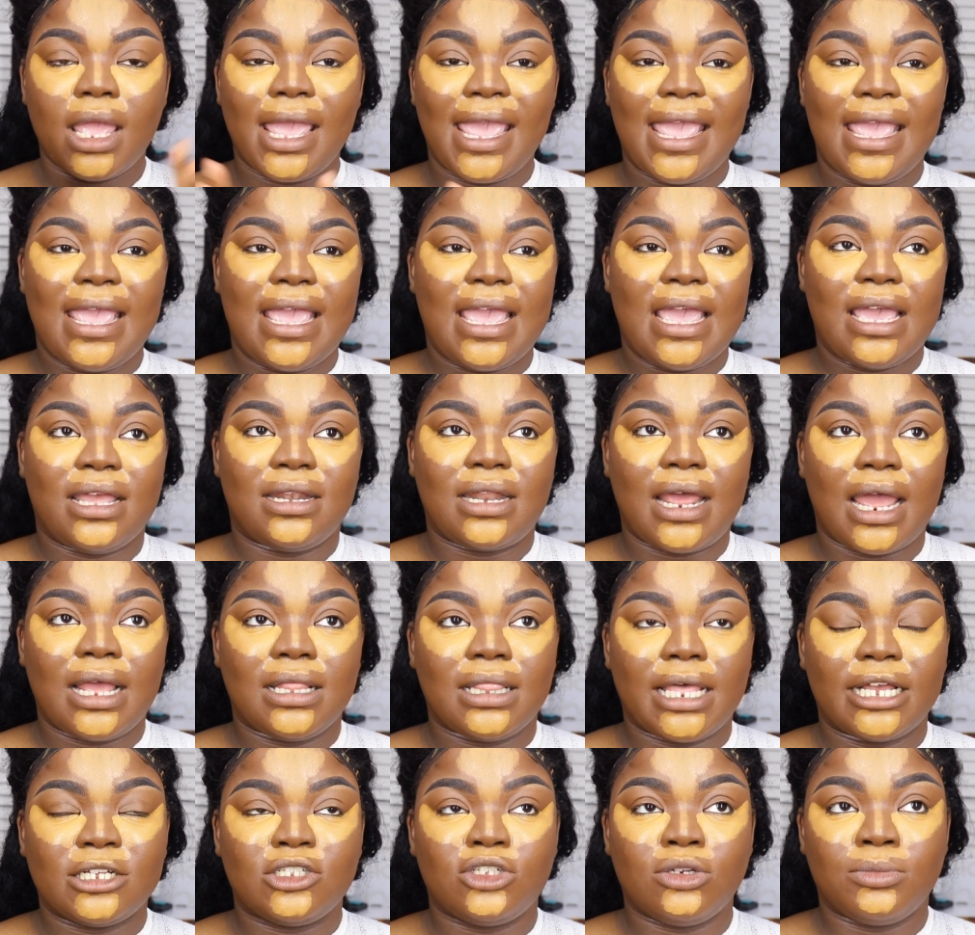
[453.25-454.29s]
and I
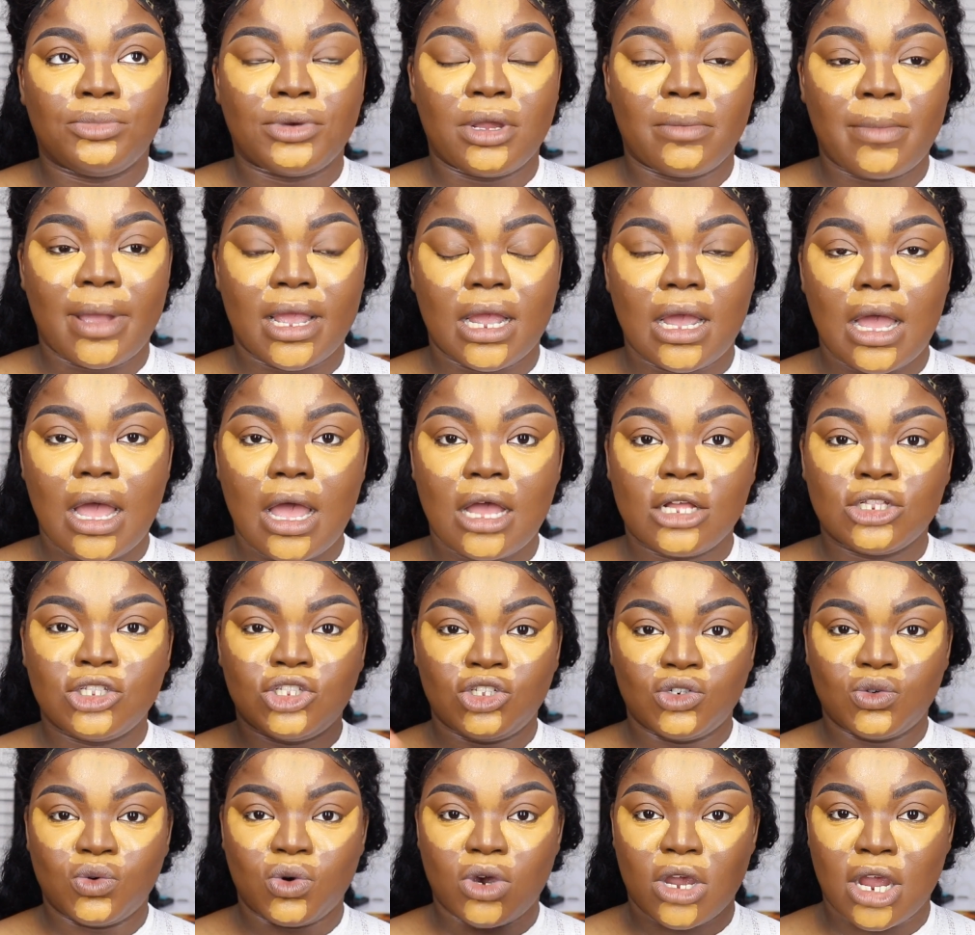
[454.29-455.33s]
like to bring my
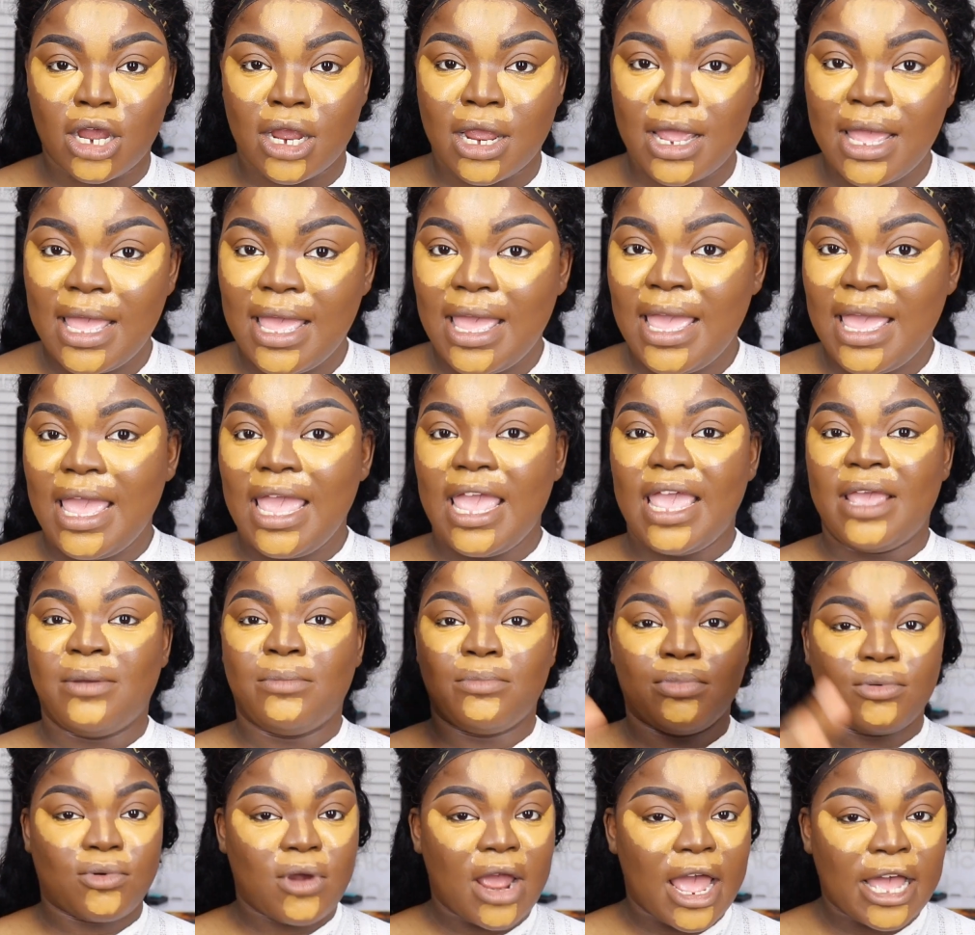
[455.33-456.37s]
contour and
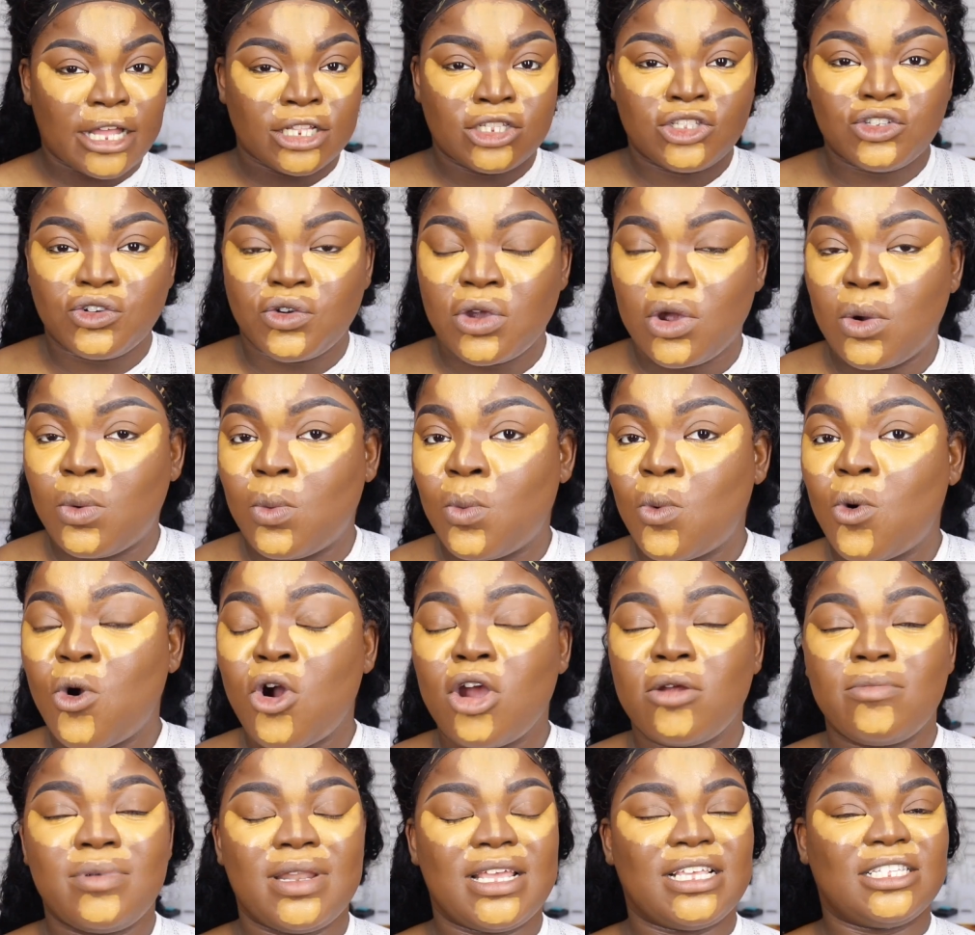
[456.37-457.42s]
bronzer and
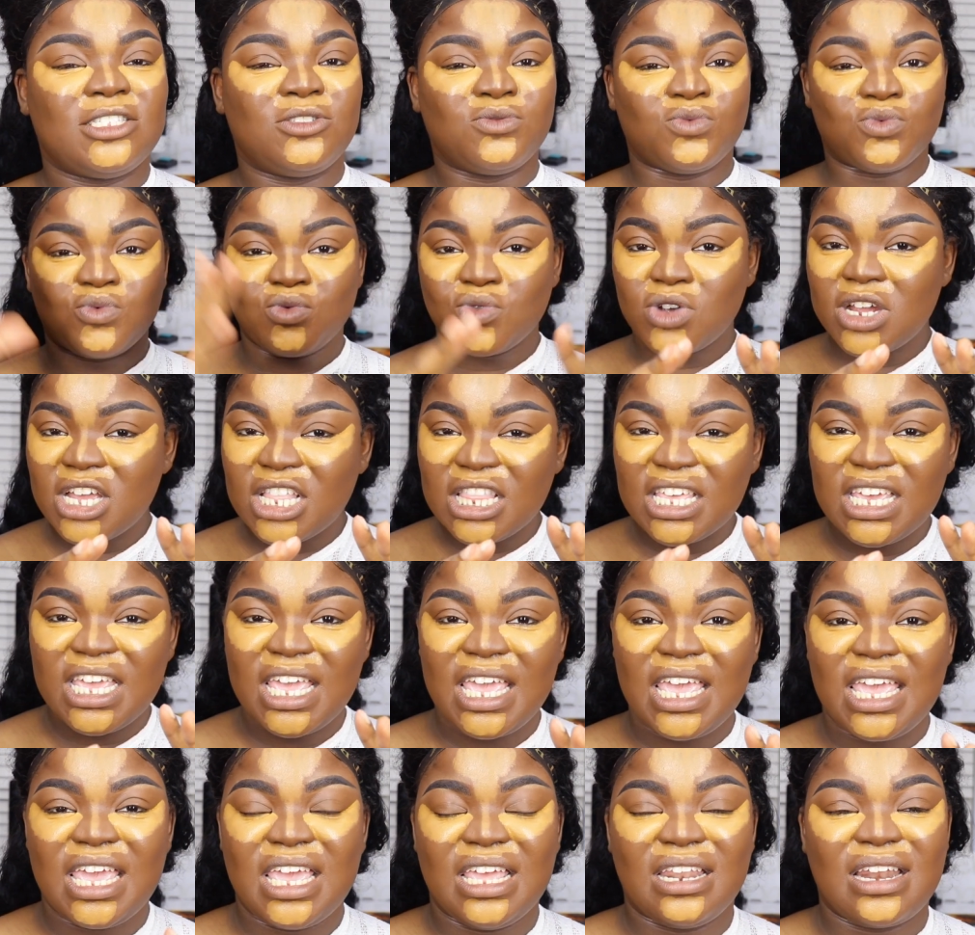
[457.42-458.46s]
warmness really
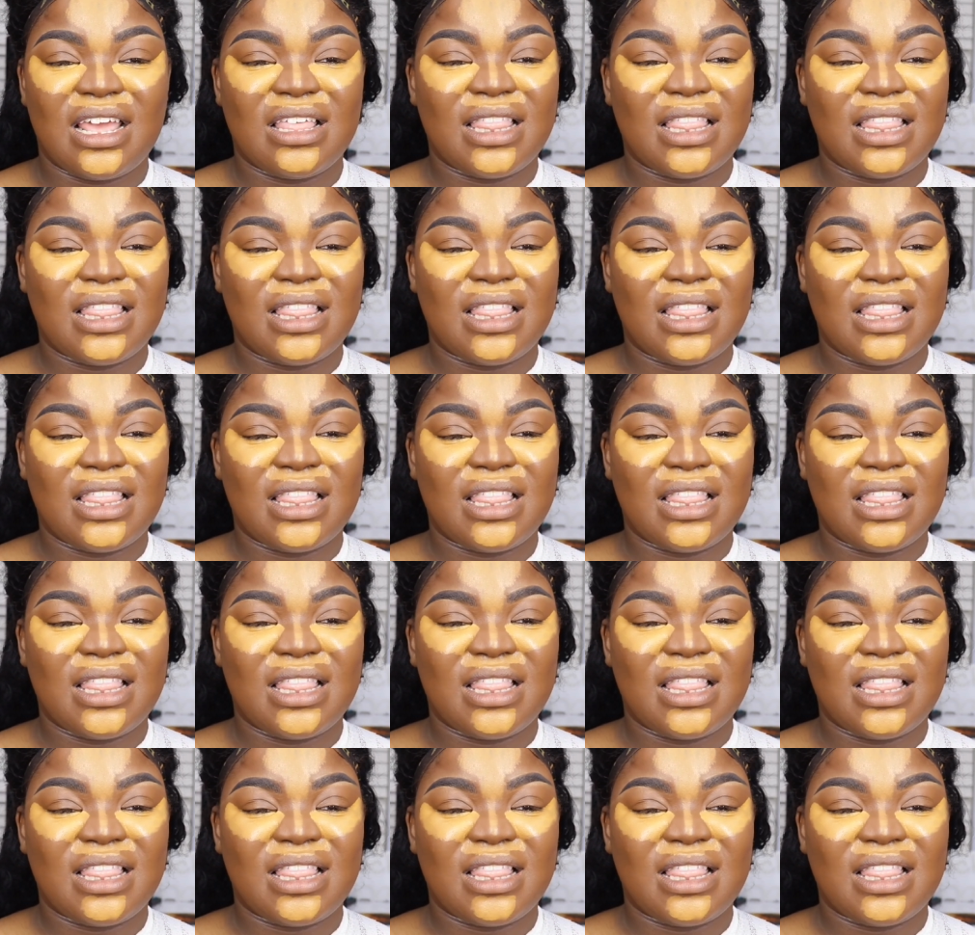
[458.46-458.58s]
in.